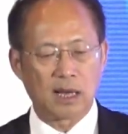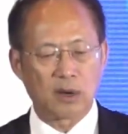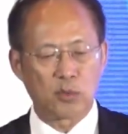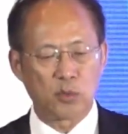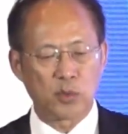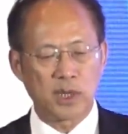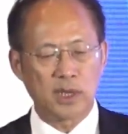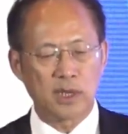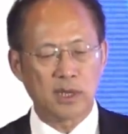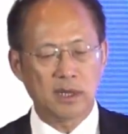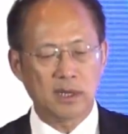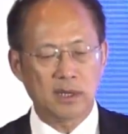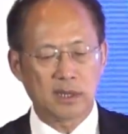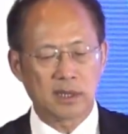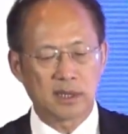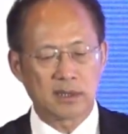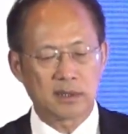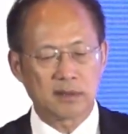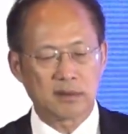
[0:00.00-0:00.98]
we
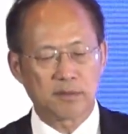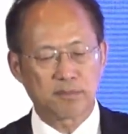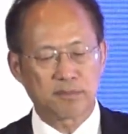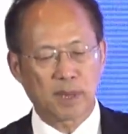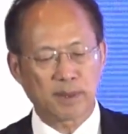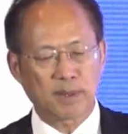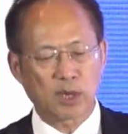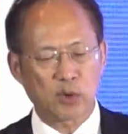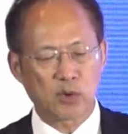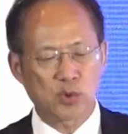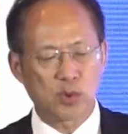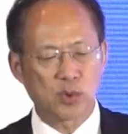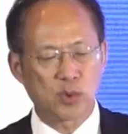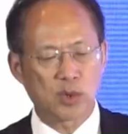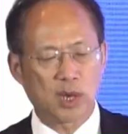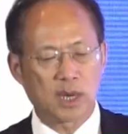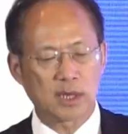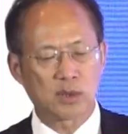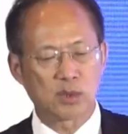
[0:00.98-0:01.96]
in
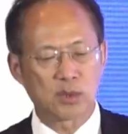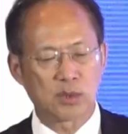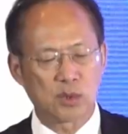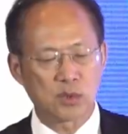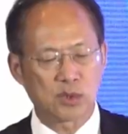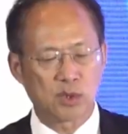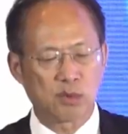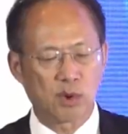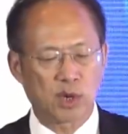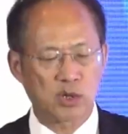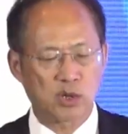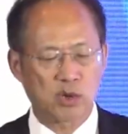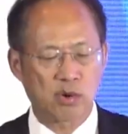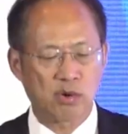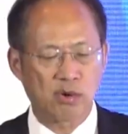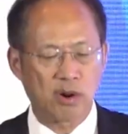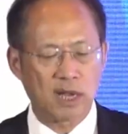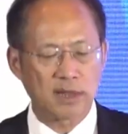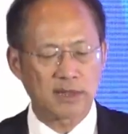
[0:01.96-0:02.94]
BTU like to use the word
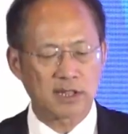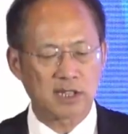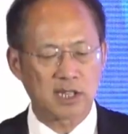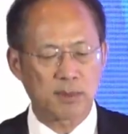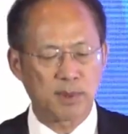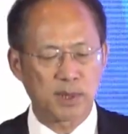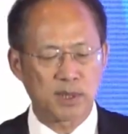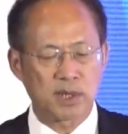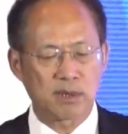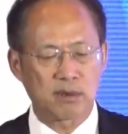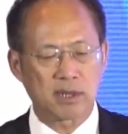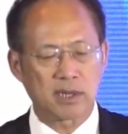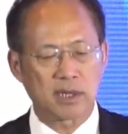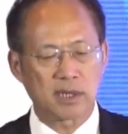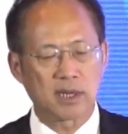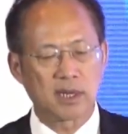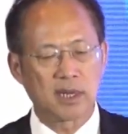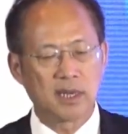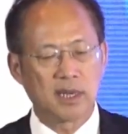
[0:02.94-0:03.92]

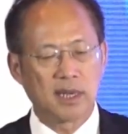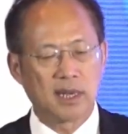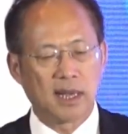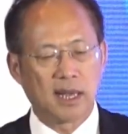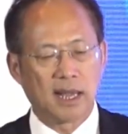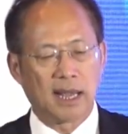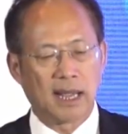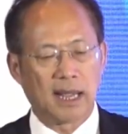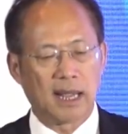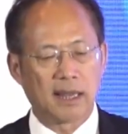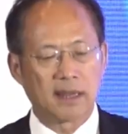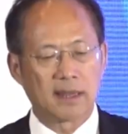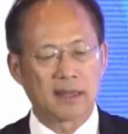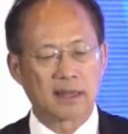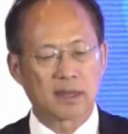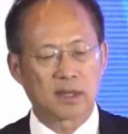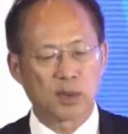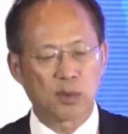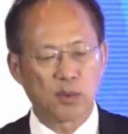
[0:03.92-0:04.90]
transdisciplinary,
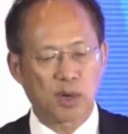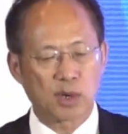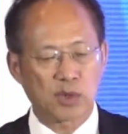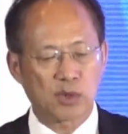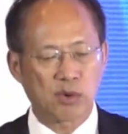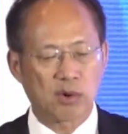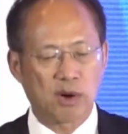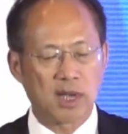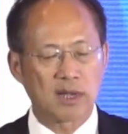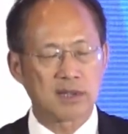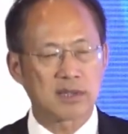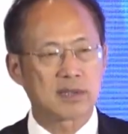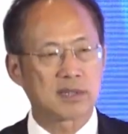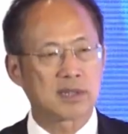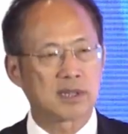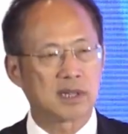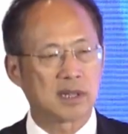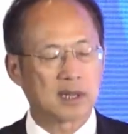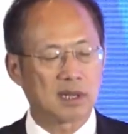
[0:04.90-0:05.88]
and the word trans
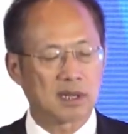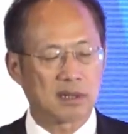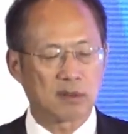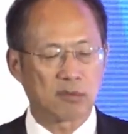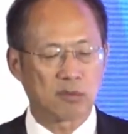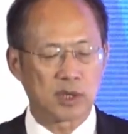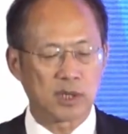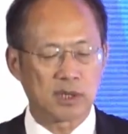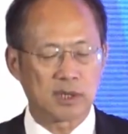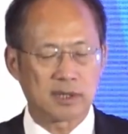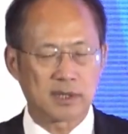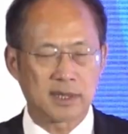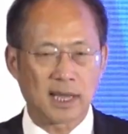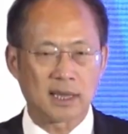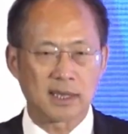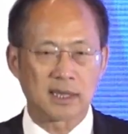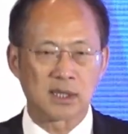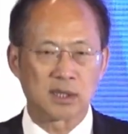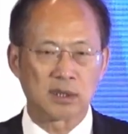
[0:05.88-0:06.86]
here, we
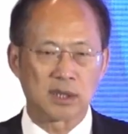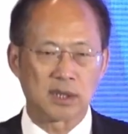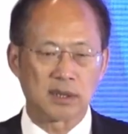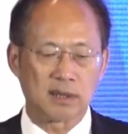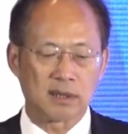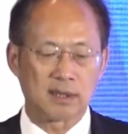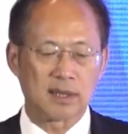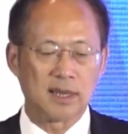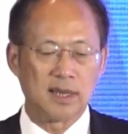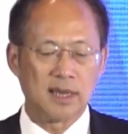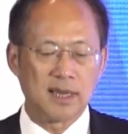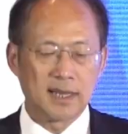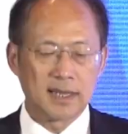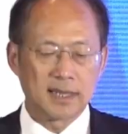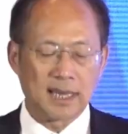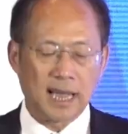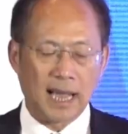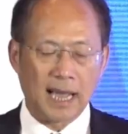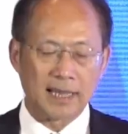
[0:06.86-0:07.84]
take into the
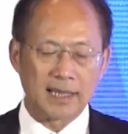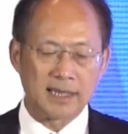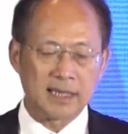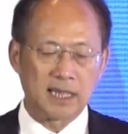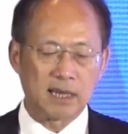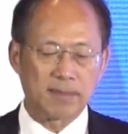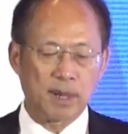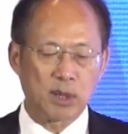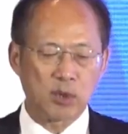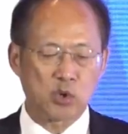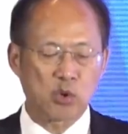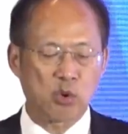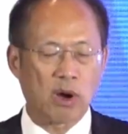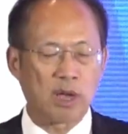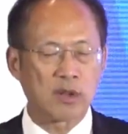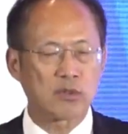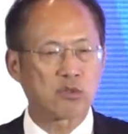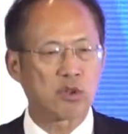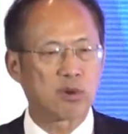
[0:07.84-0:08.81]
idea about
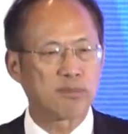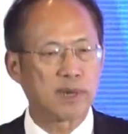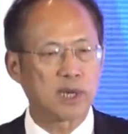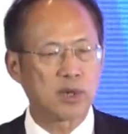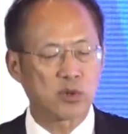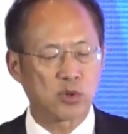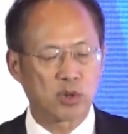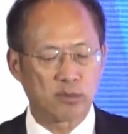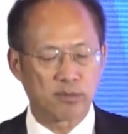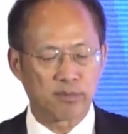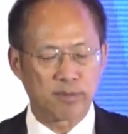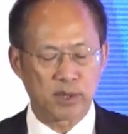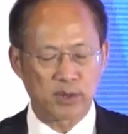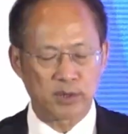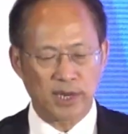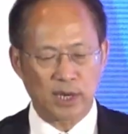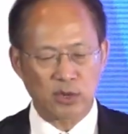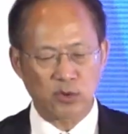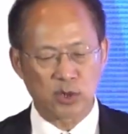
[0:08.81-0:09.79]
transformation,
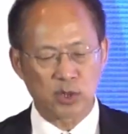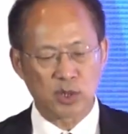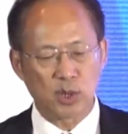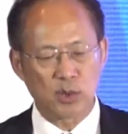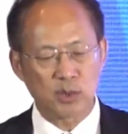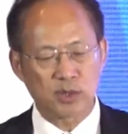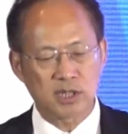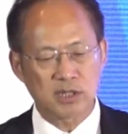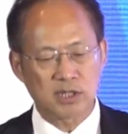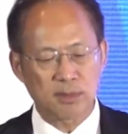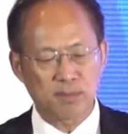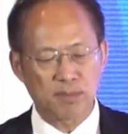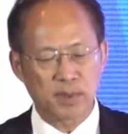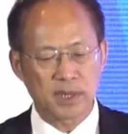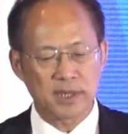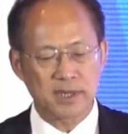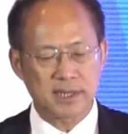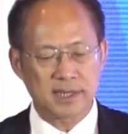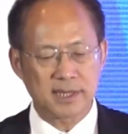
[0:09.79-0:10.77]
because actually no
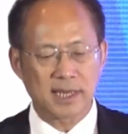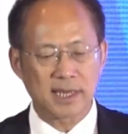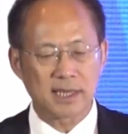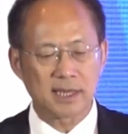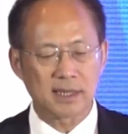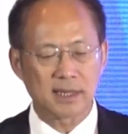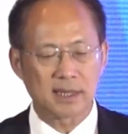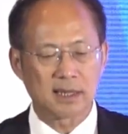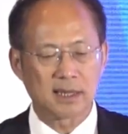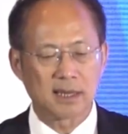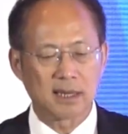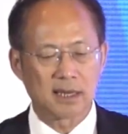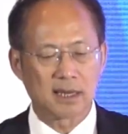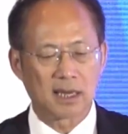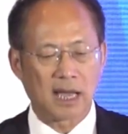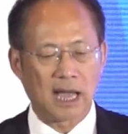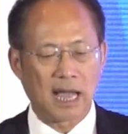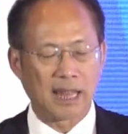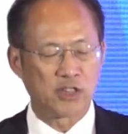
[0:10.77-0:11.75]
discipline stay
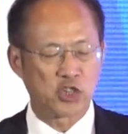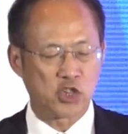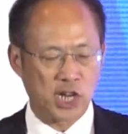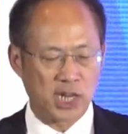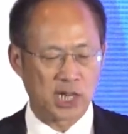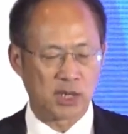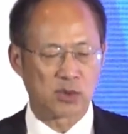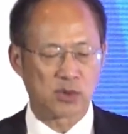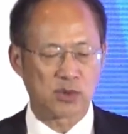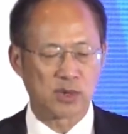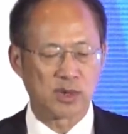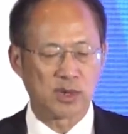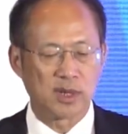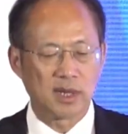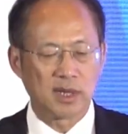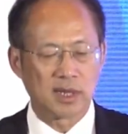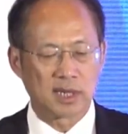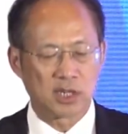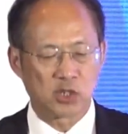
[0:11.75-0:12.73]
unchanged.
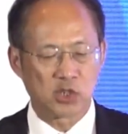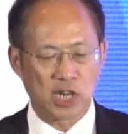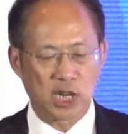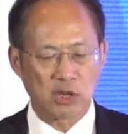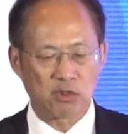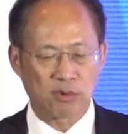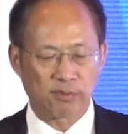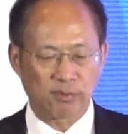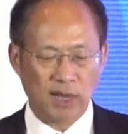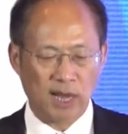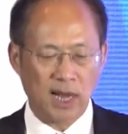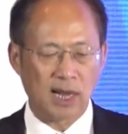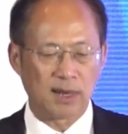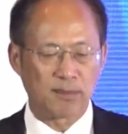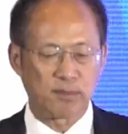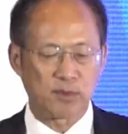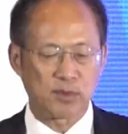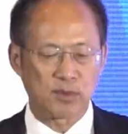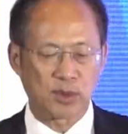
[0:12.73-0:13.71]
It changes with
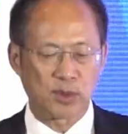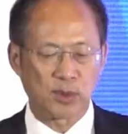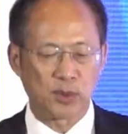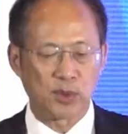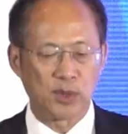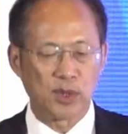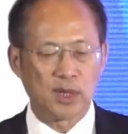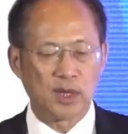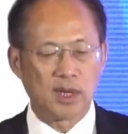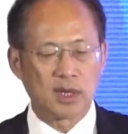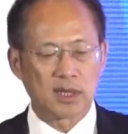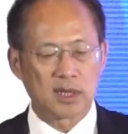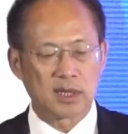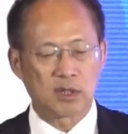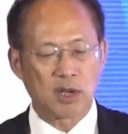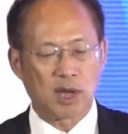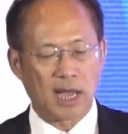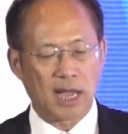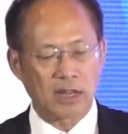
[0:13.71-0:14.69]
time. So
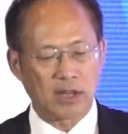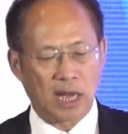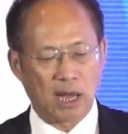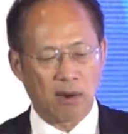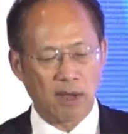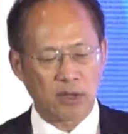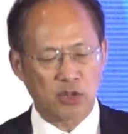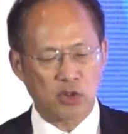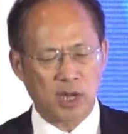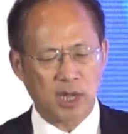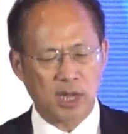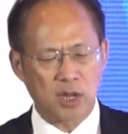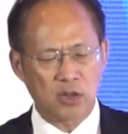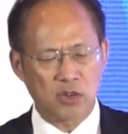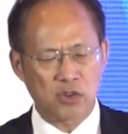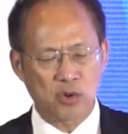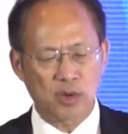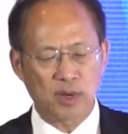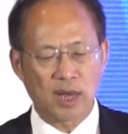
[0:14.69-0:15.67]
in our
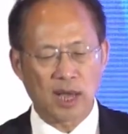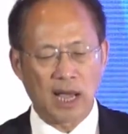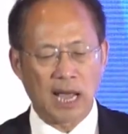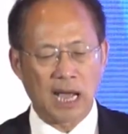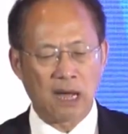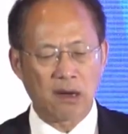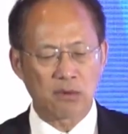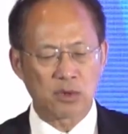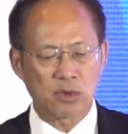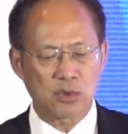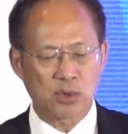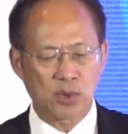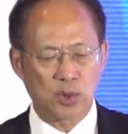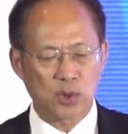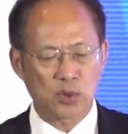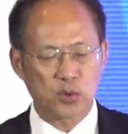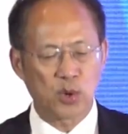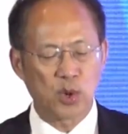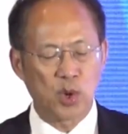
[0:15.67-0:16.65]
education, our
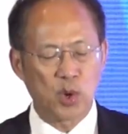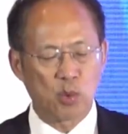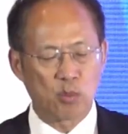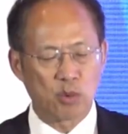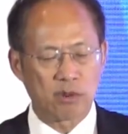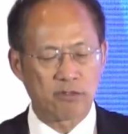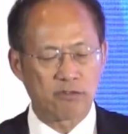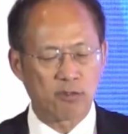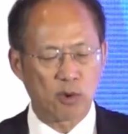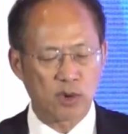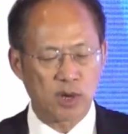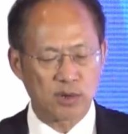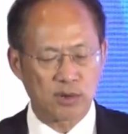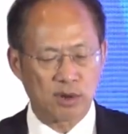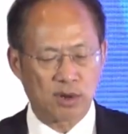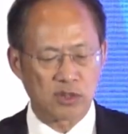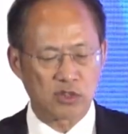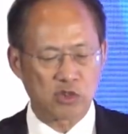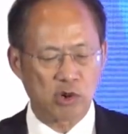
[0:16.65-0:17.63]
research, we
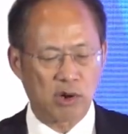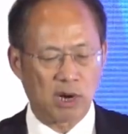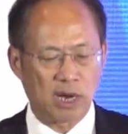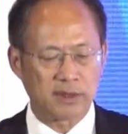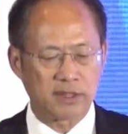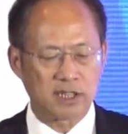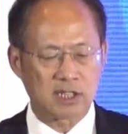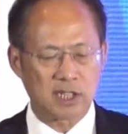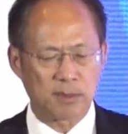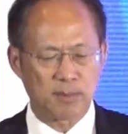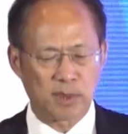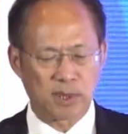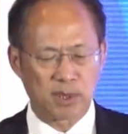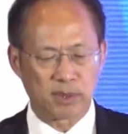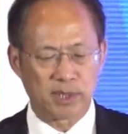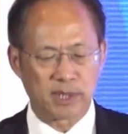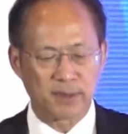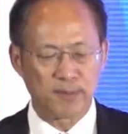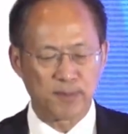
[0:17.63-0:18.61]
focus on
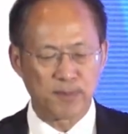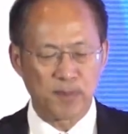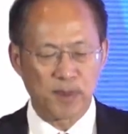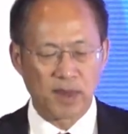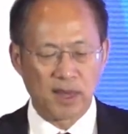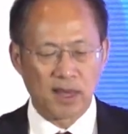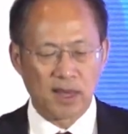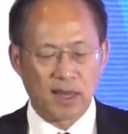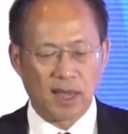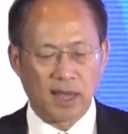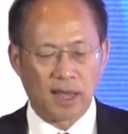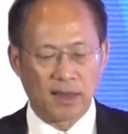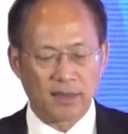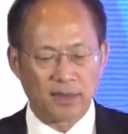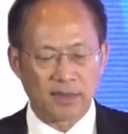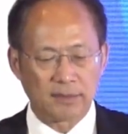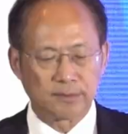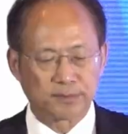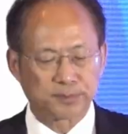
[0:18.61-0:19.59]
transdisciplinary.
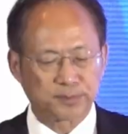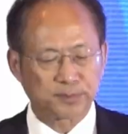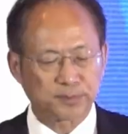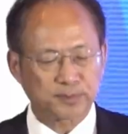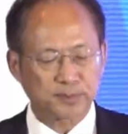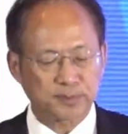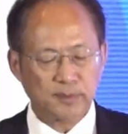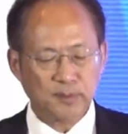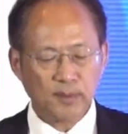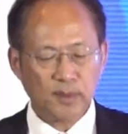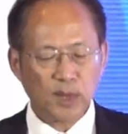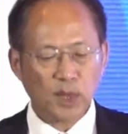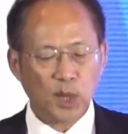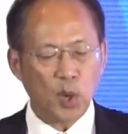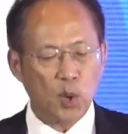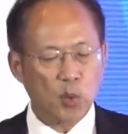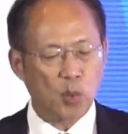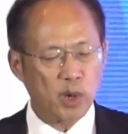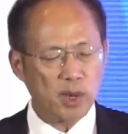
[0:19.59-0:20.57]
And
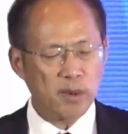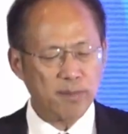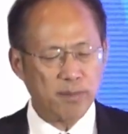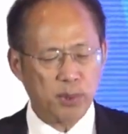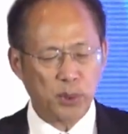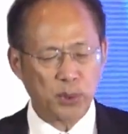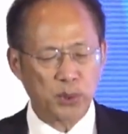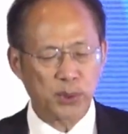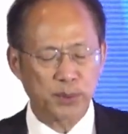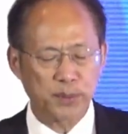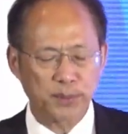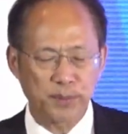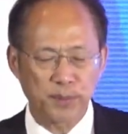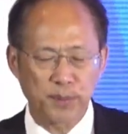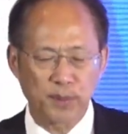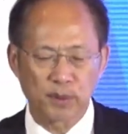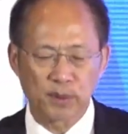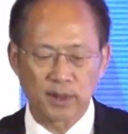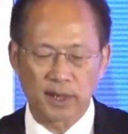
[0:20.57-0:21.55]
very important,
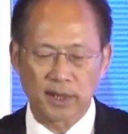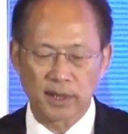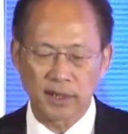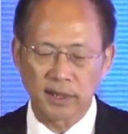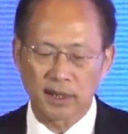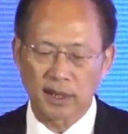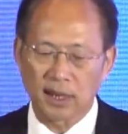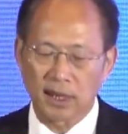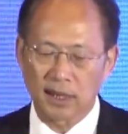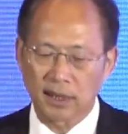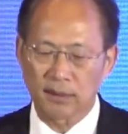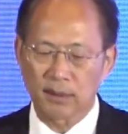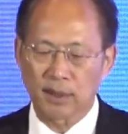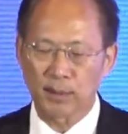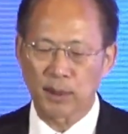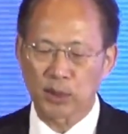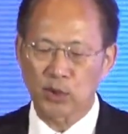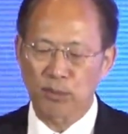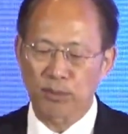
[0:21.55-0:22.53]
okay,
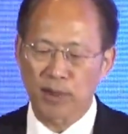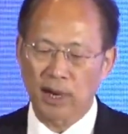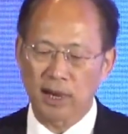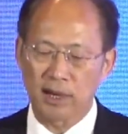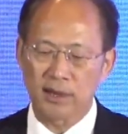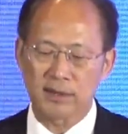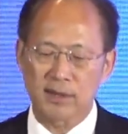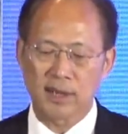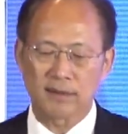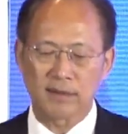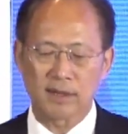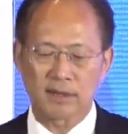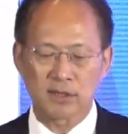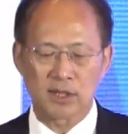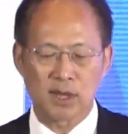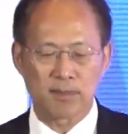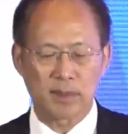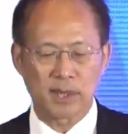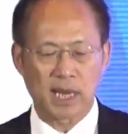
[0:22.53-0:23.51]
I'm very surprised that
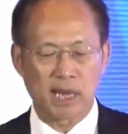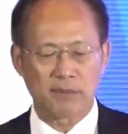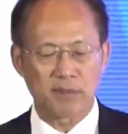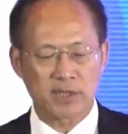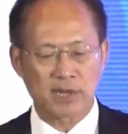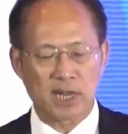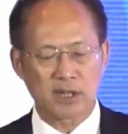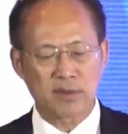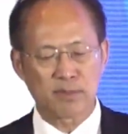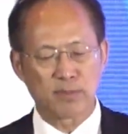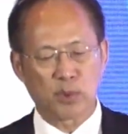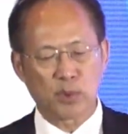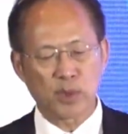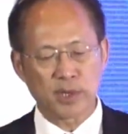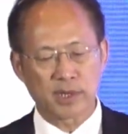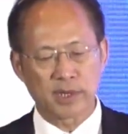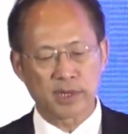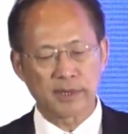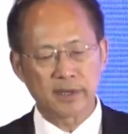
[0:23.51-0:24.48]
it's not being emphasized
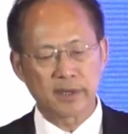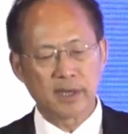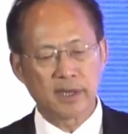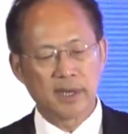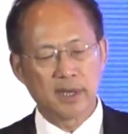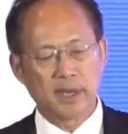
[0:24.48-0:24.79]
more here,